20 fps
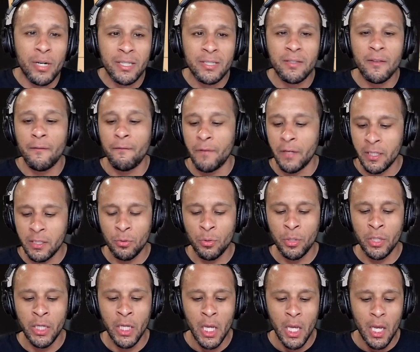
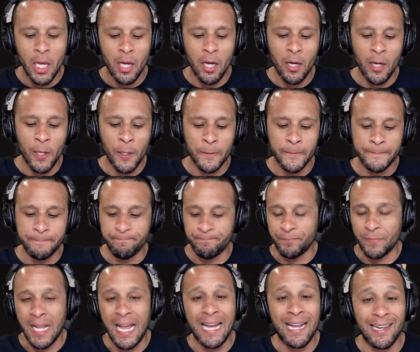victory.
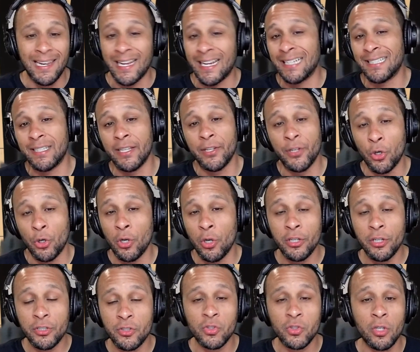Like I said earlier
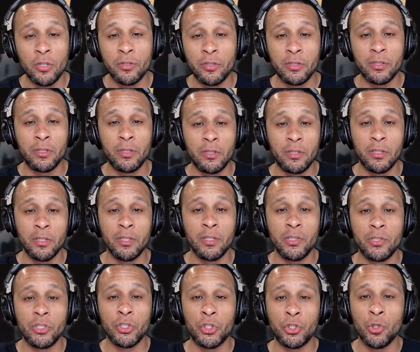to start
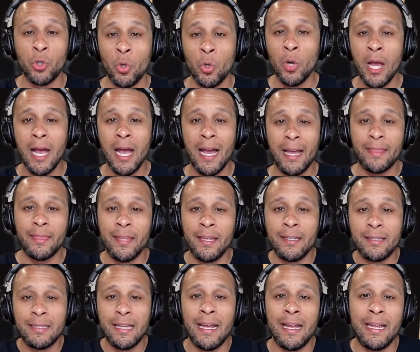the show, I
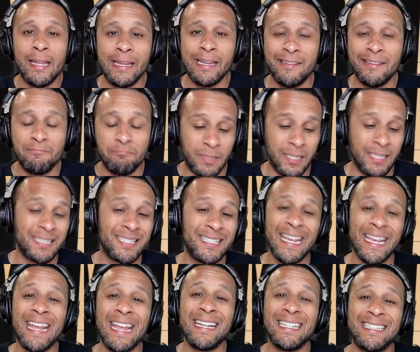think that
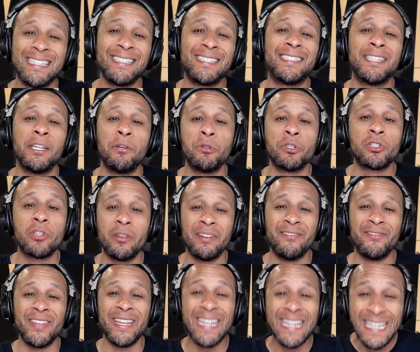this series could
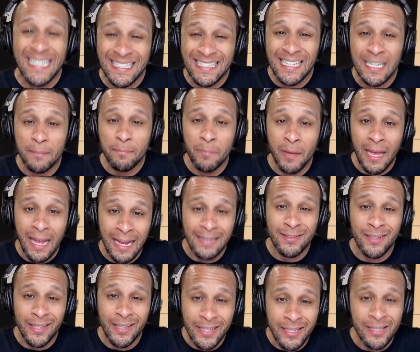have easily had
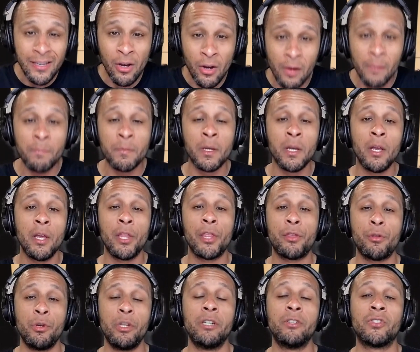the Heat up
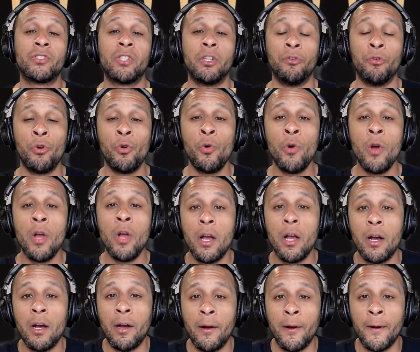
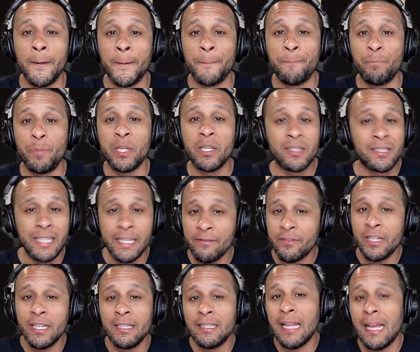3-0, because even
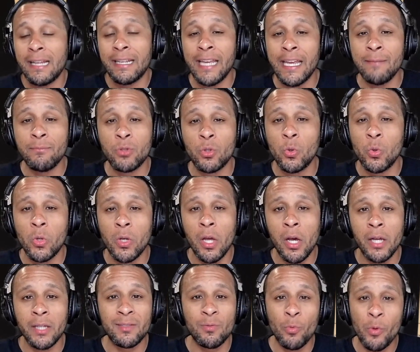in that game 2
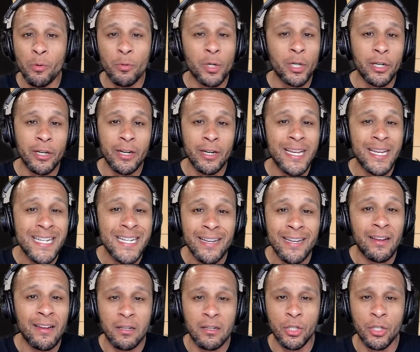loss, we were in it,
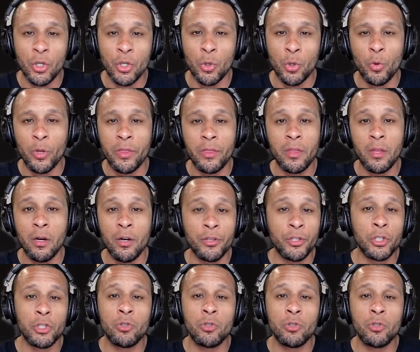with under 2